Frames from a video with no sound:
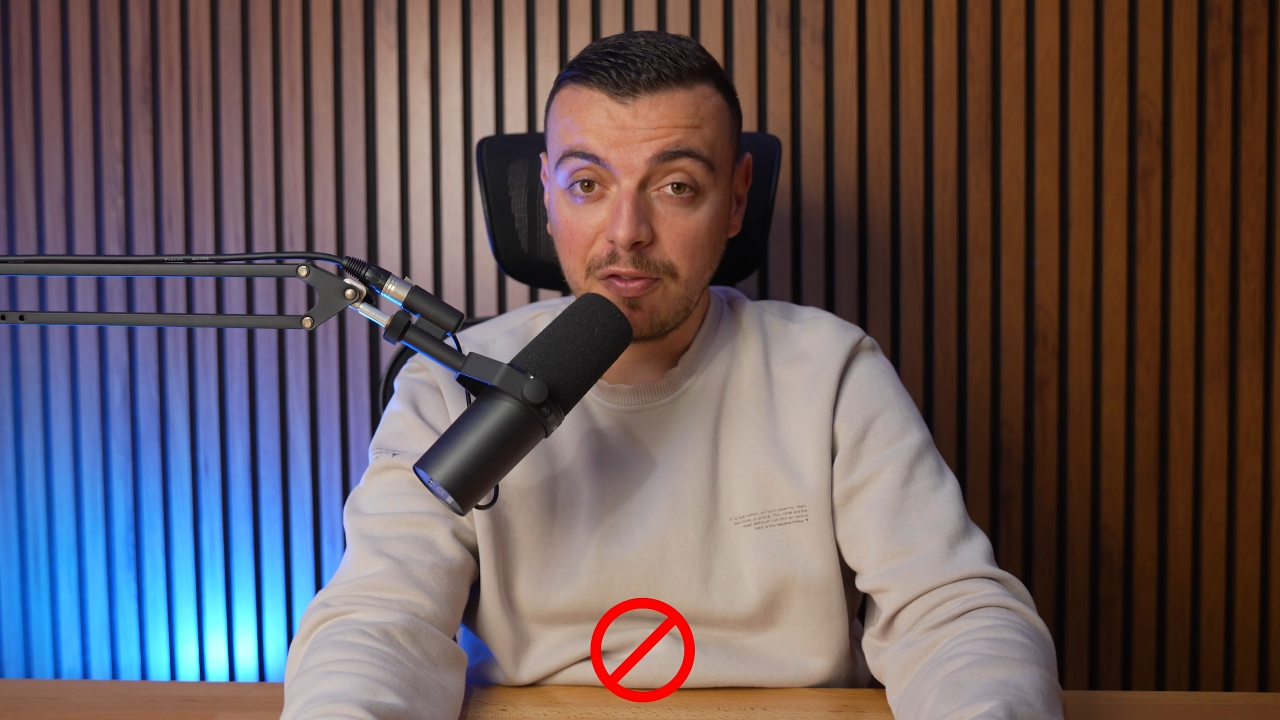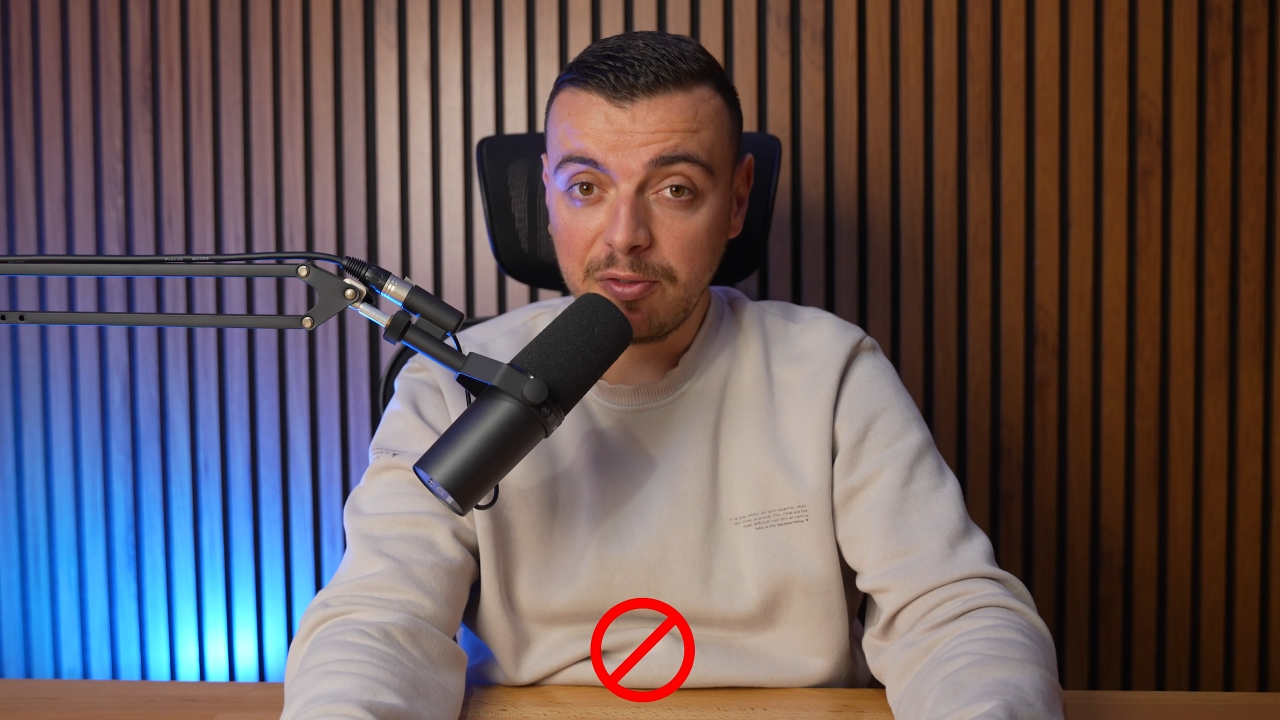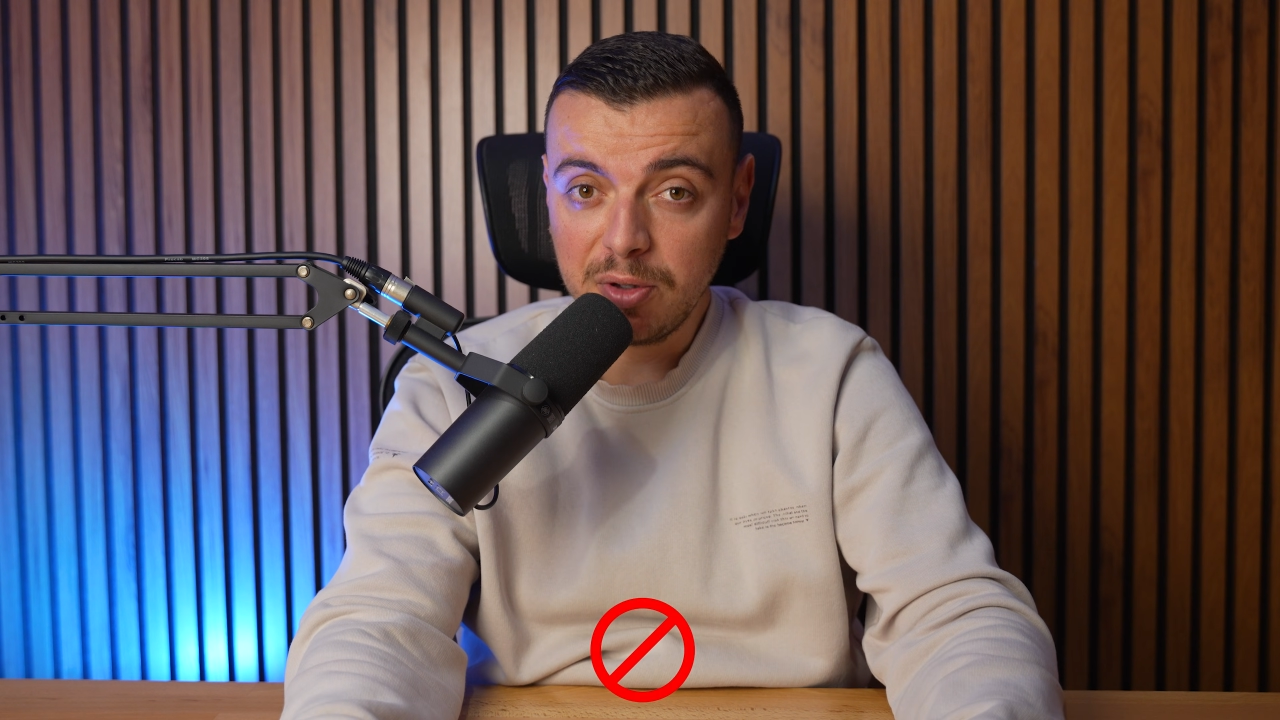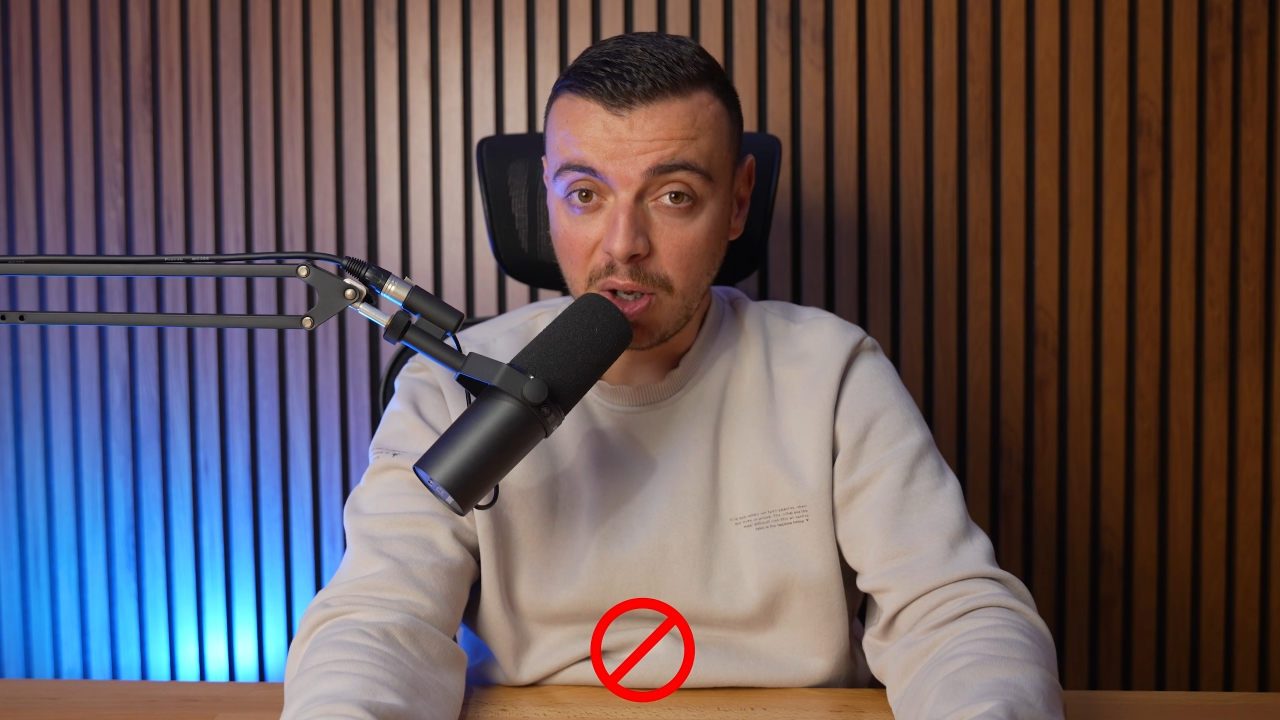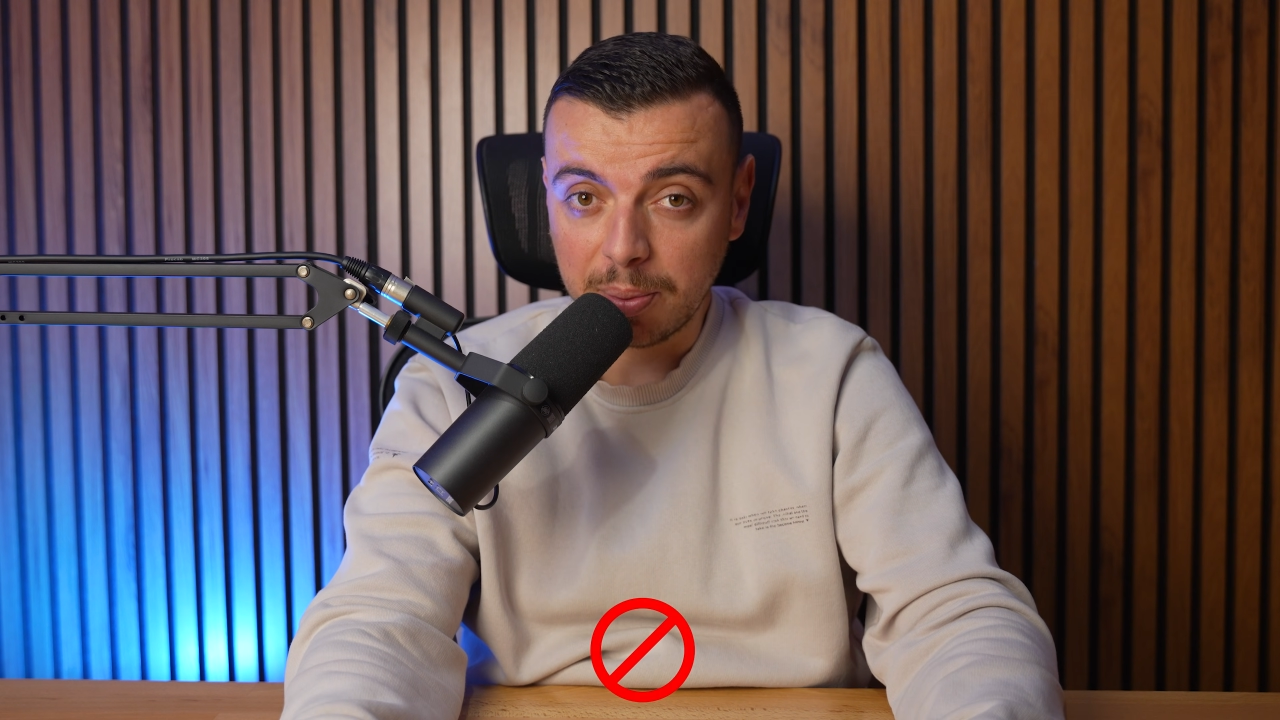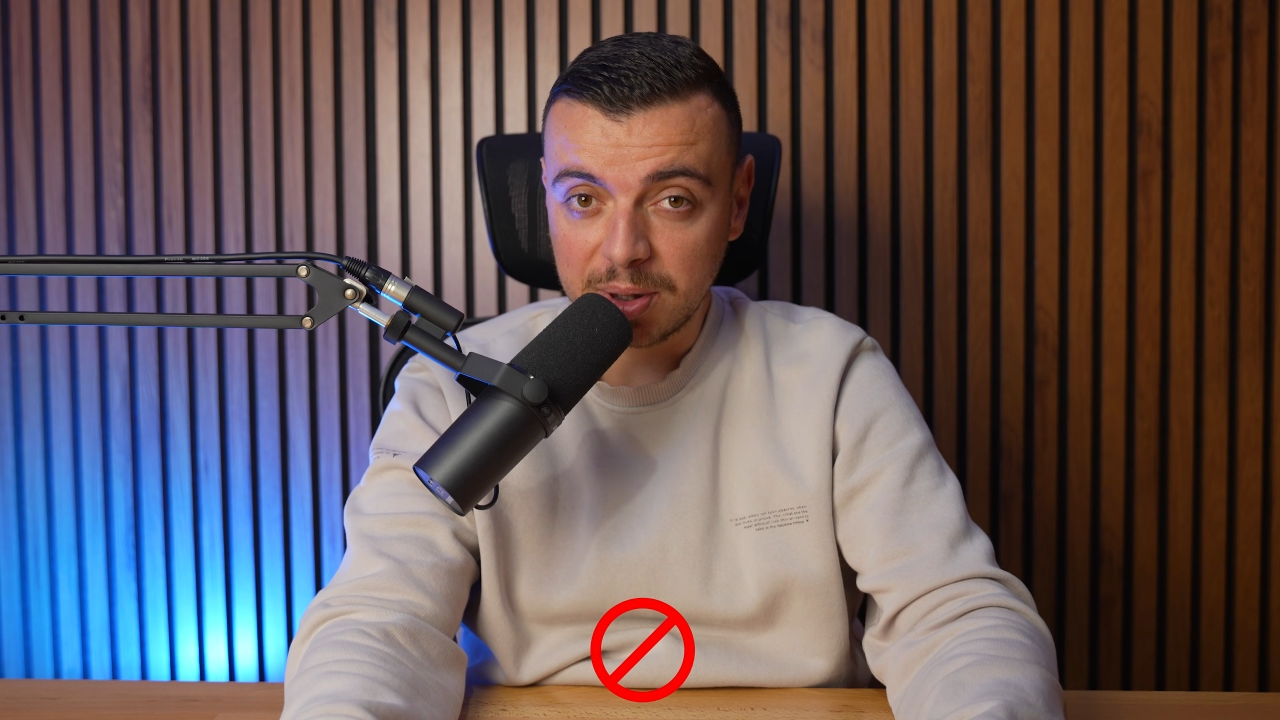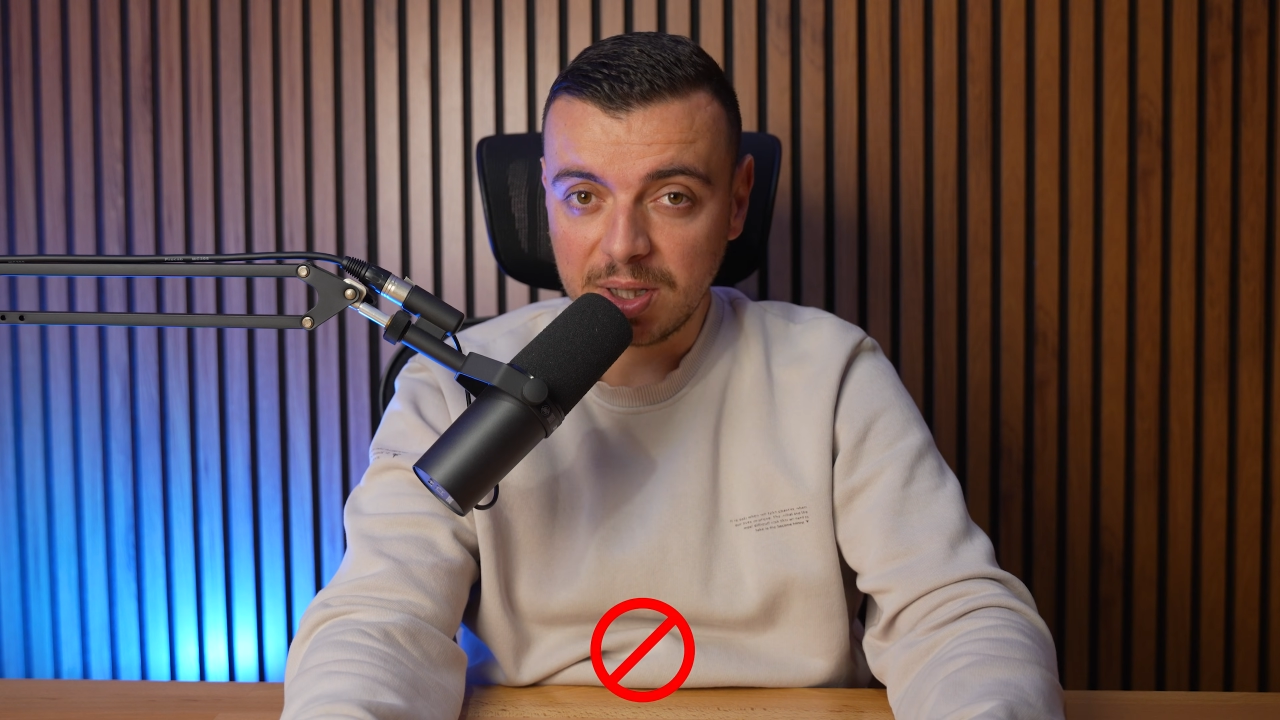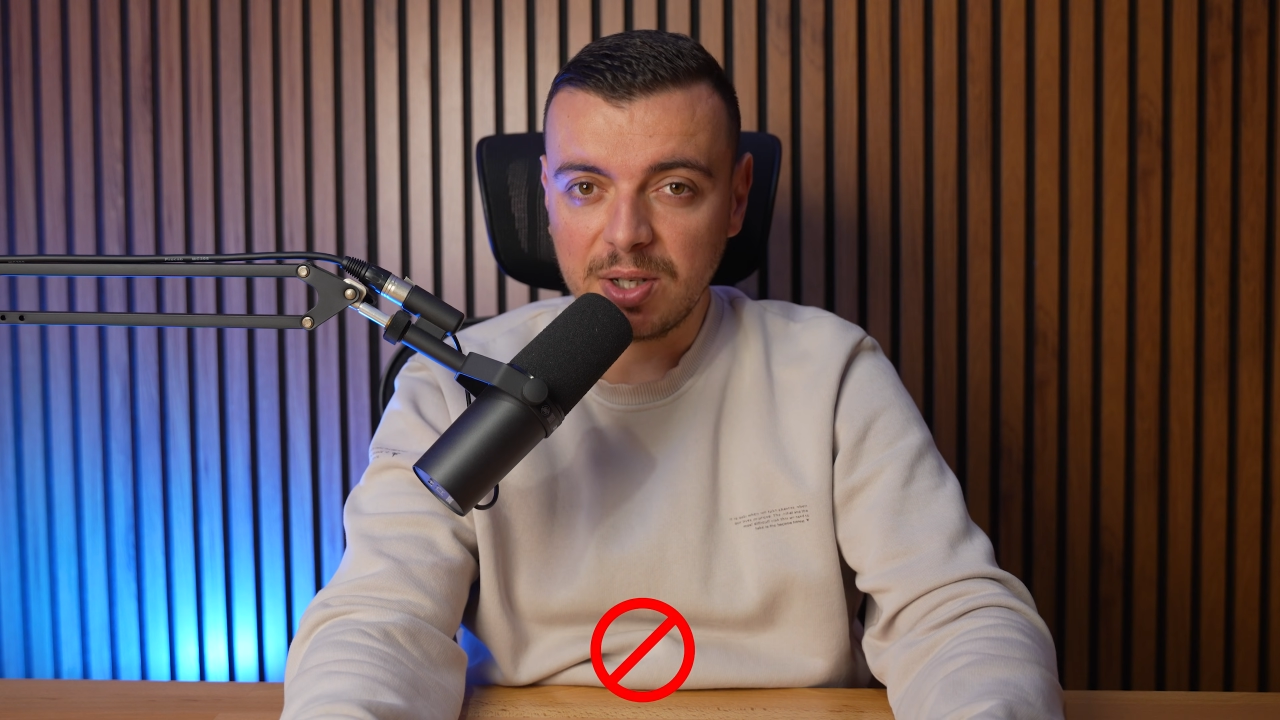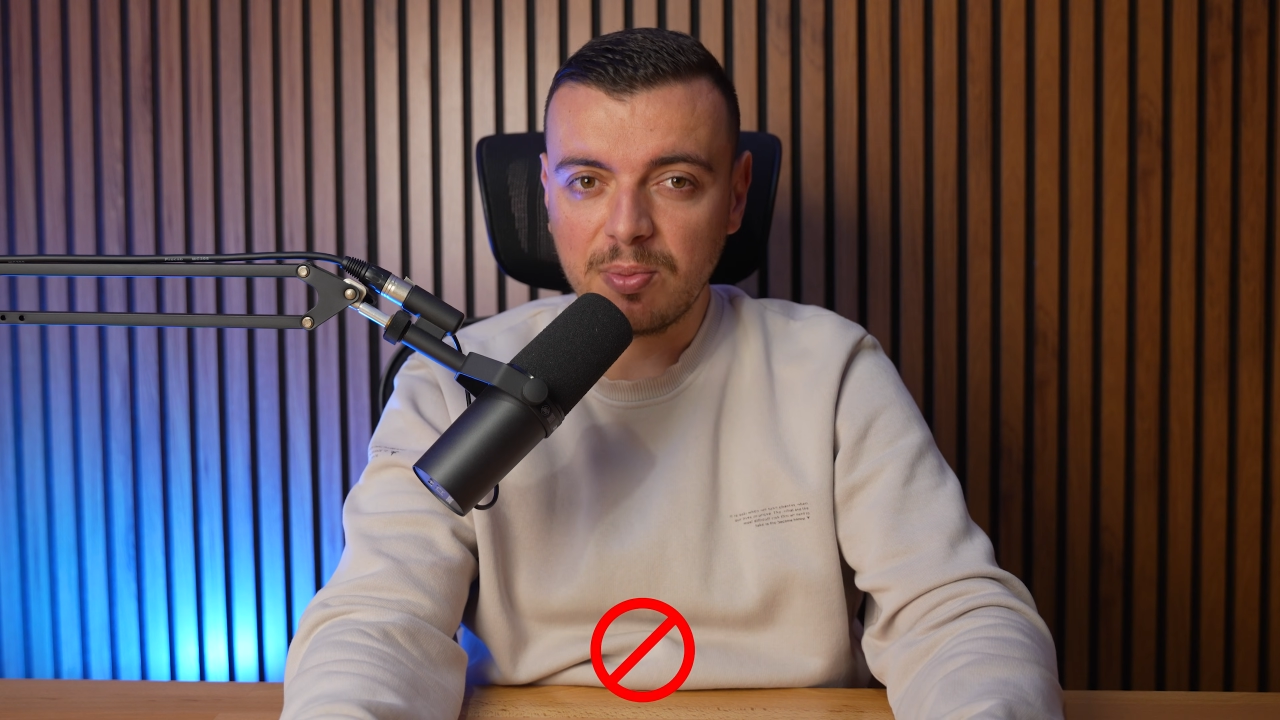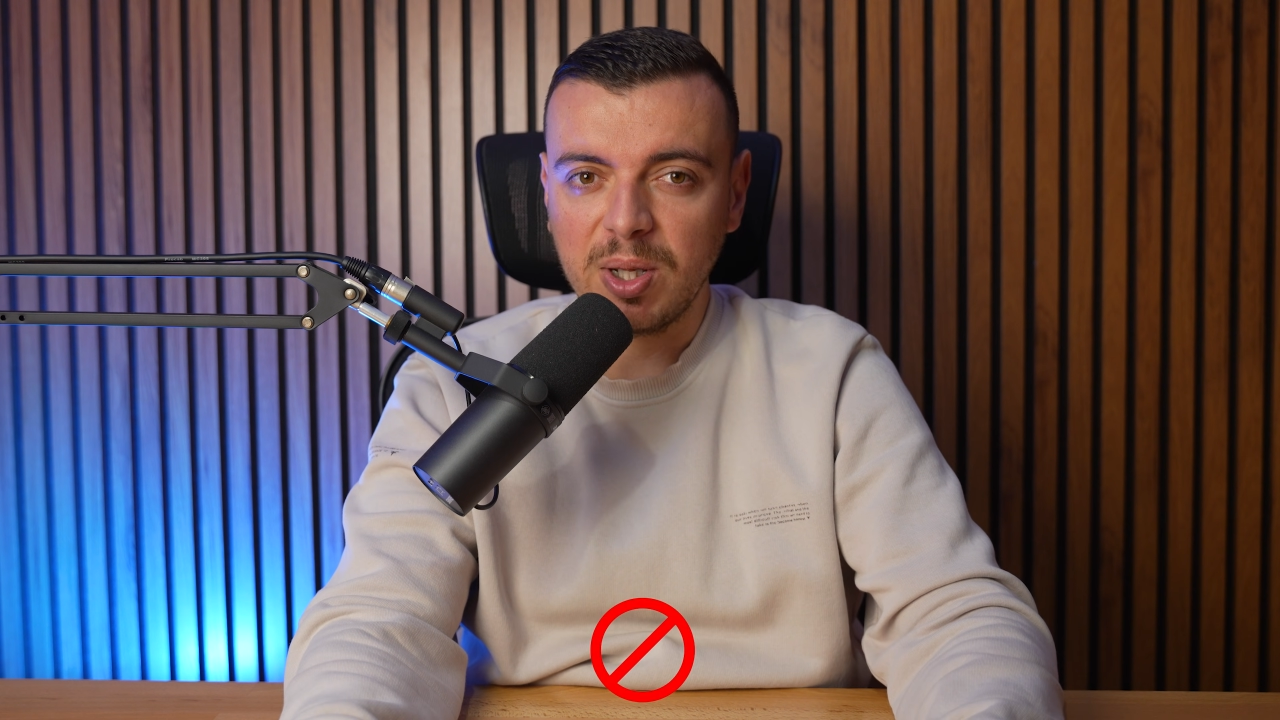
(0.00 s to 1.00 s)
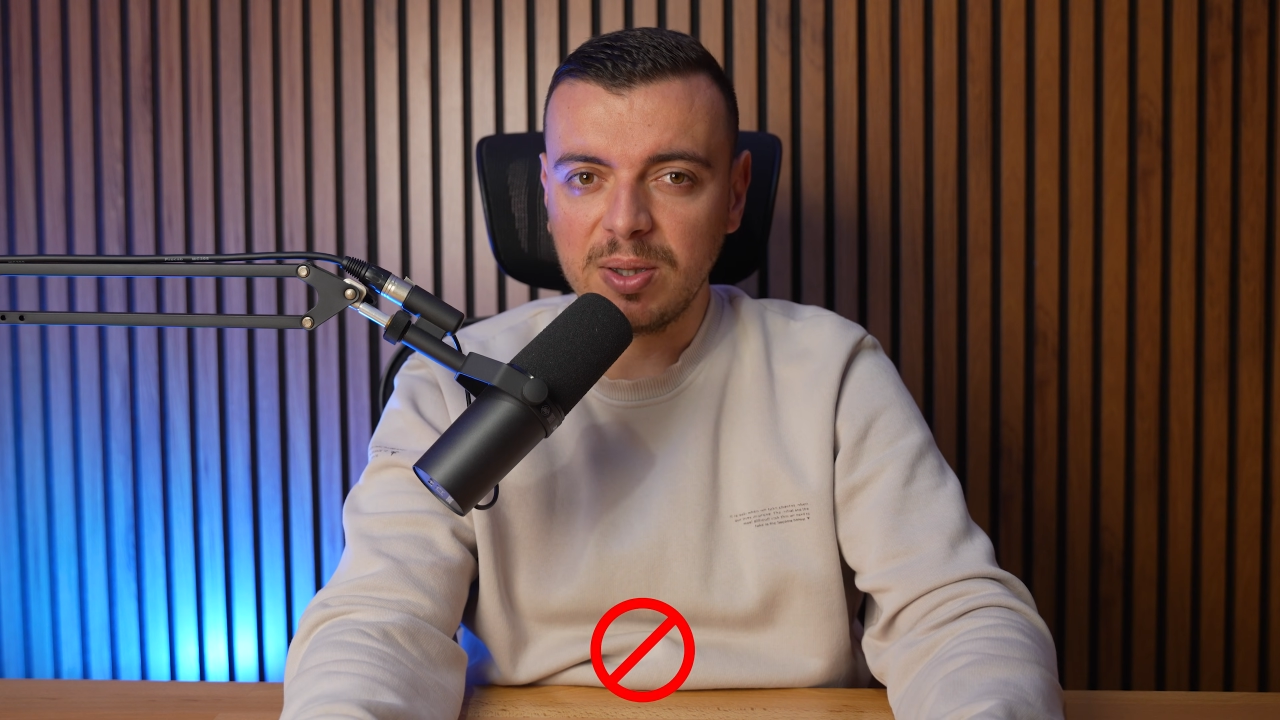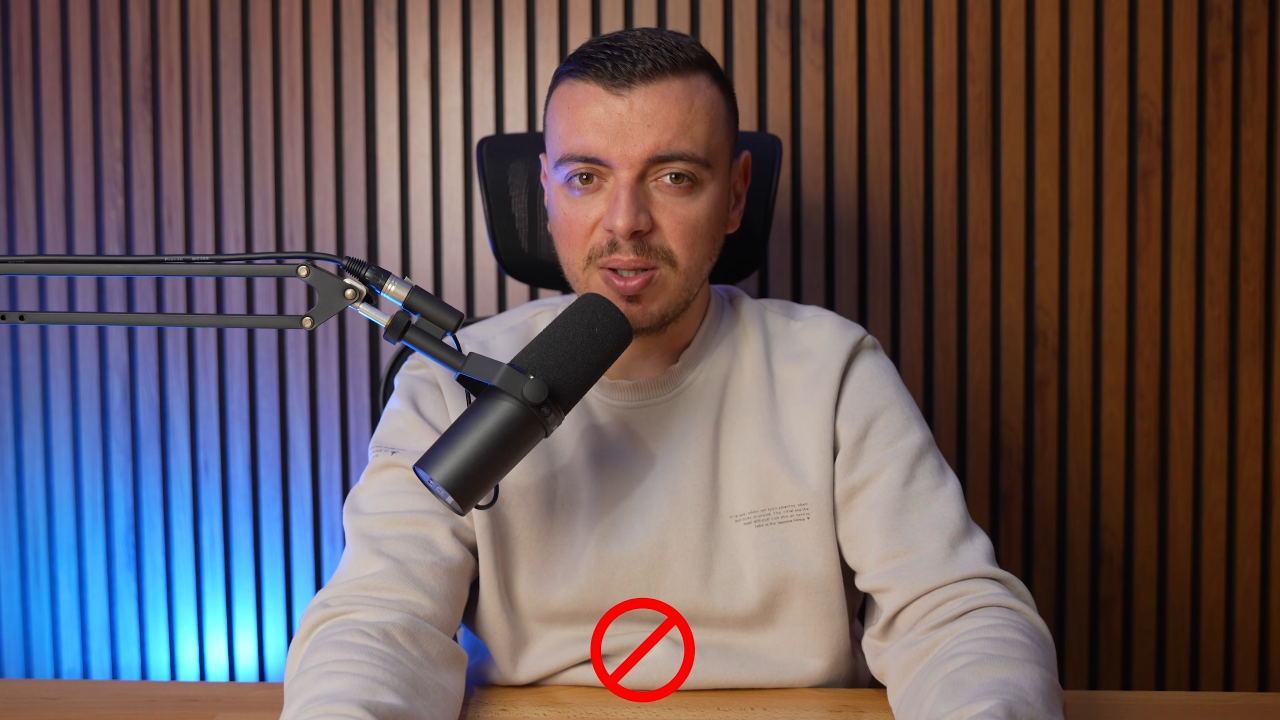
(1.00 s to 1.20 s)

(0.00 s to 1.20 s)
flopped in real